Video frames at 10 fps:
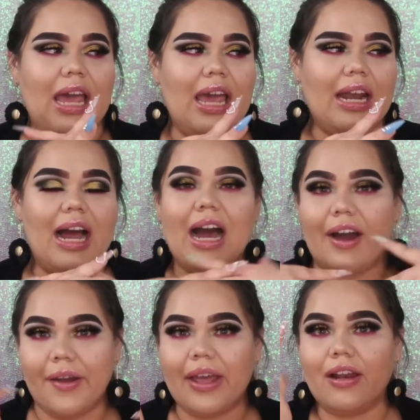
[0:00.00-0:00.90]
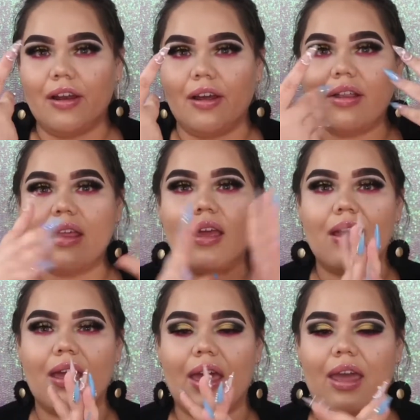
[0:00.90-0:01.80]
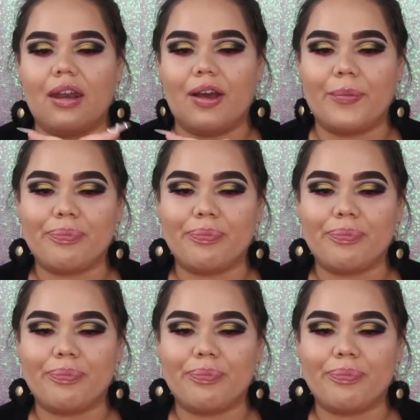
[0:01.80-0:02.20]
and how it looked. And